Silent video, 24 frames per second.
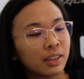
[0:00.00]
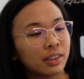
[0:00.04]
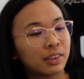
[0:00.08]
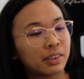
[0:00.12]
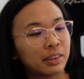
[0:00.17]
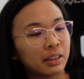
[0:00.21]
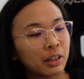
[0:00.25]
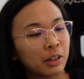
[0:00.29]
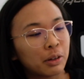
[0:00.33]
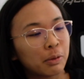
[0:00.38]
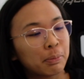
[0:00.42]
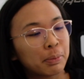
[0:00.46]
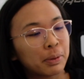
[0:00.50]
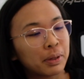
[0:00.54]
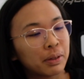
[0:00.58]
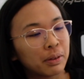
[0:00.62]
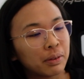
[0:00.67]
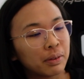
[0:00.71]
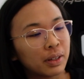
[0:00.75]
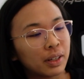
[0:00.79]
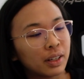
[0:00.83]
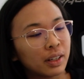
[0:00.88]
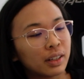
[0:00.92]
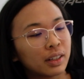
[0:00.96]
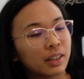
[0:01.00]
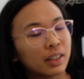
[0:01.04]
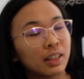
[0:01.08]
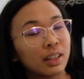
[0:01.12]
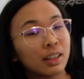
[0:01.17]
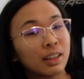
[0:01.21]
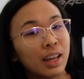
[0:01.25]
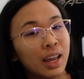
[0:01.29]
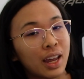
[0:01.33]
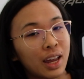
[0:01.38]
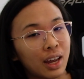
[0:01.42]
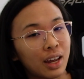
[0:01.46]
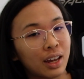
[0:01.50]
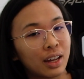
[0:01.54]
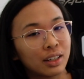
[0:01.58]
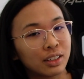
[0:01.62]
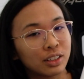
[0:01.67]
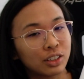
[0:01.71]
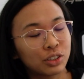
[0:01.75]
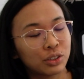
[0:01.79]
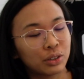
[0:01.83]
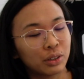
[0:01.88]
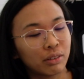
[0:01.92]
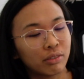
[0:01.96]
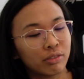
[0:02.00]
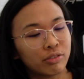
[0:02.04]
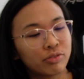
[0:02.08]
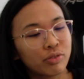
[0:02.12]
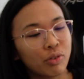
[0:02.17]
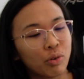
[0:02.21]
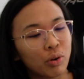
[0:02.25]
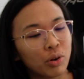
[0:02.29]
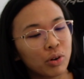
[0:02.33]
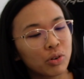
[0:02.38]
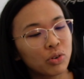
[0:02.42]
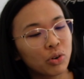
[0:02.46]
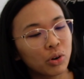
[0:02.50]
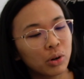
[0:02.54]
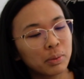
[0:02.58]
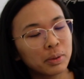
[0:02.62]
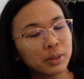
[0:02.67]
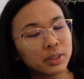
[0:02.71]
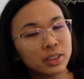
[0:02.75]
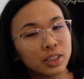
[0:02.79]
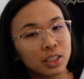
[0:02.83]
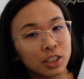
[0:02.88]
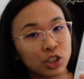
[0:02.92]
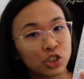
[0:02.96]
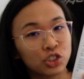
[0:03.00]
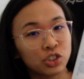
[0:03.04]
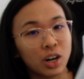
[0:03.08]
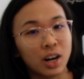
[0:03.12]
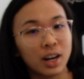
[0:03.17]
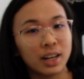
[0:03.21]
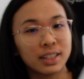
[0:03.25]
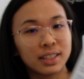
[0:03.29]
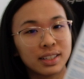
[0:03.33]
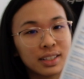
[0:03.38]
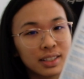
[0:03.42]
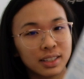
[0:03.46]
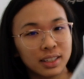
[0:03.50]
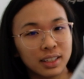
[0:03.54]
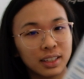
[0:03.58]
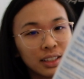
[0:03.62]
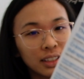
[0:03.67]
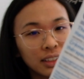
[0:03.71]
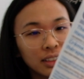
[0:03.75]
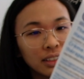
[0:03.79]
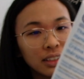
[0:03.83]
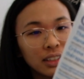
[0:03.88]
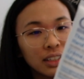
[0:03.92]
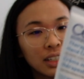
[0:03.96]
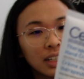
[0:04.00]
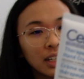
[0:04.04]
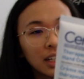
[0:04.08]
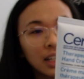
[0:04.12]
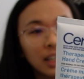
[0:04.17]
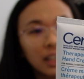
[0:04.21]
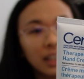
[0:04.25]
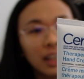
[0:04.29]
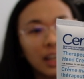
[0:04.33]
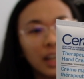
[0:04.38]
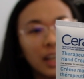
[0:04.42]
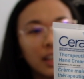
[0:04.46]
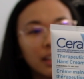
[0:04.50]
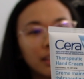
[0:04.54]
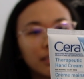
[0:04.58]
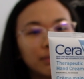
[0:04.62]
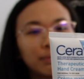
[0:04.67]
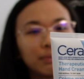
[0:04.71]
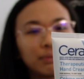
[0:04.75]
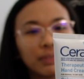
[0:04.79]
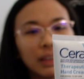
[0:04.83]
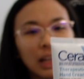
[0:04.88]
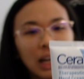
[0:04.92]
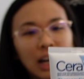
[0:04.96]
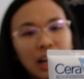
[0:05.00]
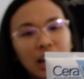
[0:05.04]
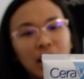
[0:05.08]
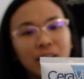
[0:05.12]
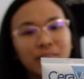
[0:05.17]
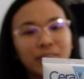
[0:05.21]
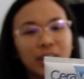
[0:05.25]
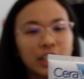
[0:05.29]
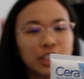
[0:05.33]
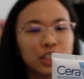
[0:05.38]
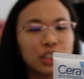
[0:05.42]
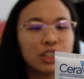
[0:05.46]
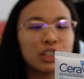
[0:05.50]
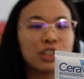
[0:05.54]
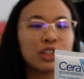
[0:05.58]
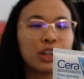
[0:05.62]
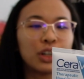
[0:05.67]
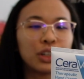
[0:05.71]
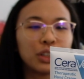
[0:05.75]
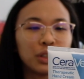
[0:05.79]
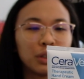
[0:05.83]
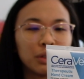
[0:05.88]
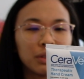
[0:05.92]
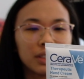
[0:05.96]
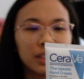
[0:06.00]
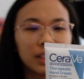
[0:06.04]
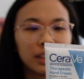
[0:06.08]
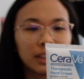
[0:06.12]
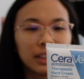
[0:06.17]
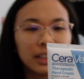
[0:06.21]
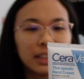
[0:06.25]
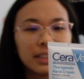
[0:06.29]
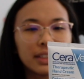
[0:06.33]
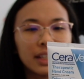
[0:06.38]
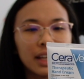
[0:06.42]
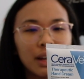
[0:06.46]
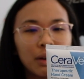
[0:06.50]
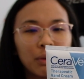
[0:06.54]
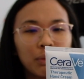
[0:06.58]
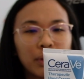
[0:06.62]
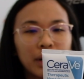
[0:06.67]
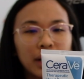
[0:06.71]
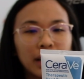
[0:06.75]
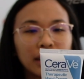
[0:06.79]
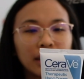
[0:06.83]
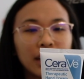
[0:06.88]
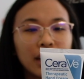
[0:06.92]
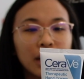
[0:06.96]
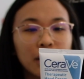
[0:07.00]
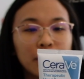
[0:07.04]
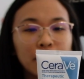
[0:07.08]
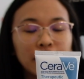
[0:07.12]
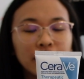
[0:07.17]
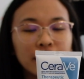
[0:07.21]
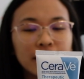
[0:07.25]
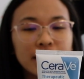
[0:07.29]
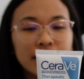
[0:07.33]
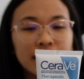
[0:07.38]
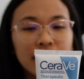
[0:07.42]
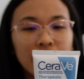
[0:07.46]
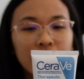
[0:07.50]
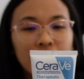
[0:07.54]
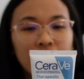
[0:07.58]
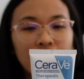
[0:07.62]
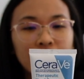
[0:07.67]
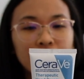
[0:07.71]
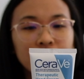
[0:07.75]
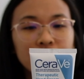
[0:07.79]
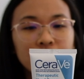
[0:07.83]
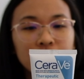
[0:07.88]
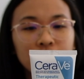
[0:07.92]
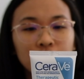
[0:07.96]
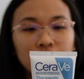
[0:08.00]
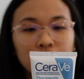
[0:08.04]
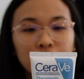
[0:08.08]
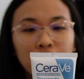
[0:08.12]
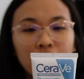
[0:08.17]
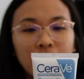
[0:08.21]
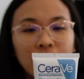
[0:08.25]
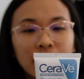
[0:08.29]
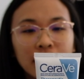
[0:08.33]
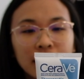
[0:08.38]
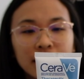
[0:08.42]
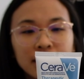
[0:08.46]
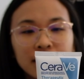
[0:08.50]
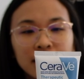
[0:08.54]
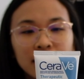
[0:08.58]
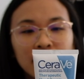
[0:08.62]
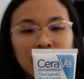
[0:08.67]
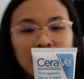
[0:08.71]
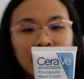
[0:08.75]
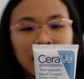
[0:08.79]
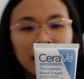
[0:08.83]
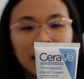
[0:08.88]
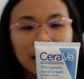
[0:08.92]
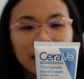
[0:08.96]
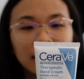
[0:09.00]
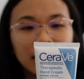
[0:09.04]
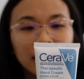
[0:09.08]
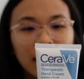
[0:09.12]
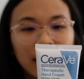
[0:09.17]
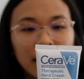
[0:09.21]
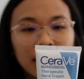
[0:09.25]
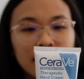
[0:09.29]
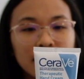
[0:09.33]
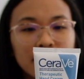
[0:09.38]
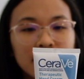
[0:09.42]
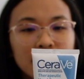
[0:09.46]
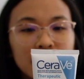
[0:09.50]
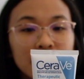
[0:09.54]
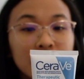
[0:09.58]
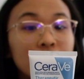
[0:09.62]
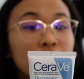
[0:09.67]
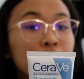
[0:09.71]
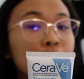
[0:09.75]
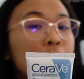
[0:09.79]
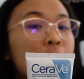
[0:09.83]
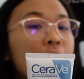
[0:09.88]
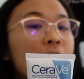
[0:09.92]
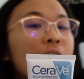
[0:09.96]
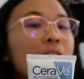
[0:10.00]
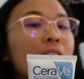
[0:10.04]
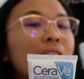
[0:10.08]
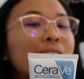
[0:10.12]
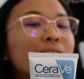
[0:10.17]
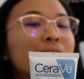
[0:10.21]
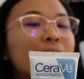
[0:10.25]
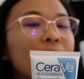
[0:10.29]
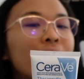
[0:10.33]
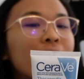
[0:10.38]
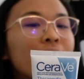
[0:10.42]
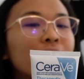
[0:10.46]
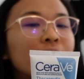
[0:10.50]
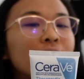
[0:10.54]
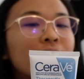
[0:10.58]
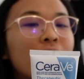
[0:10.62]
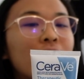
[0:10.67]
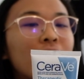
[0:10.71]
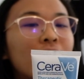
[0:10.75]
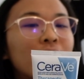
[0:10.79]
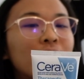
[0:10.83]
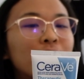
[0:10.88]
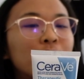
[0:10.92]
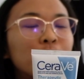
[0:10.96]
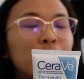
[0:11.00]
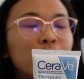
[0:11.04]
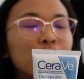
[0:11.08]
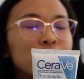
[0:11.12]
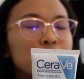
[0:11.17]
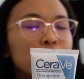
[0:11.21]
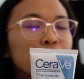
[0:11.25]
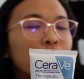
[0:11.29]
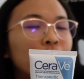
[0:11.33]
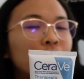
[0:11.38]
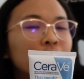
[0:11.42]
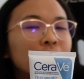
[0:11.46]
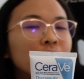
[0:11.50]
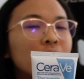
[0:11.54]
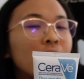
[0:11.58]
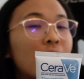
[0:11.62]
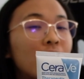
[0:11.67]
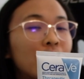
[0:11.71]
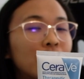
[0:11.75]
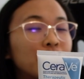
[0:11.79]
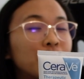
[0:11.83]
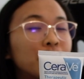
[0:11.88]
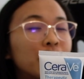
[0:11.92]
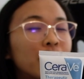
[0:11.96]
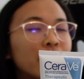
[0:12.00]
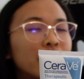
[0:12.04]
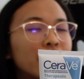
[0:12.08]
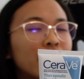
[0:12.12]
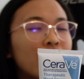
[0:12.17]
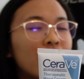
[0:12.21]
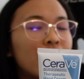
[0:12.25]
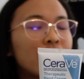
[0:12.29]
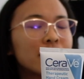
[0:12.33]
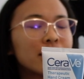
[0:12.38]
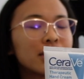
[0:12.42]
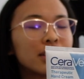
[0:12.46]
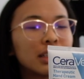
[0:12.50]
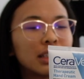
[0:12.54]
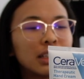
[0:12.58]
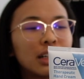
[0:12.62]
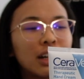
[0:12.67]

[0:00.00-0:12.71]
therapeutic hand cream for normal to dry skin, and I've actually started using this, and what I like about this is that it has ceramides, niacinamide, and most importantly hyaluronic acid.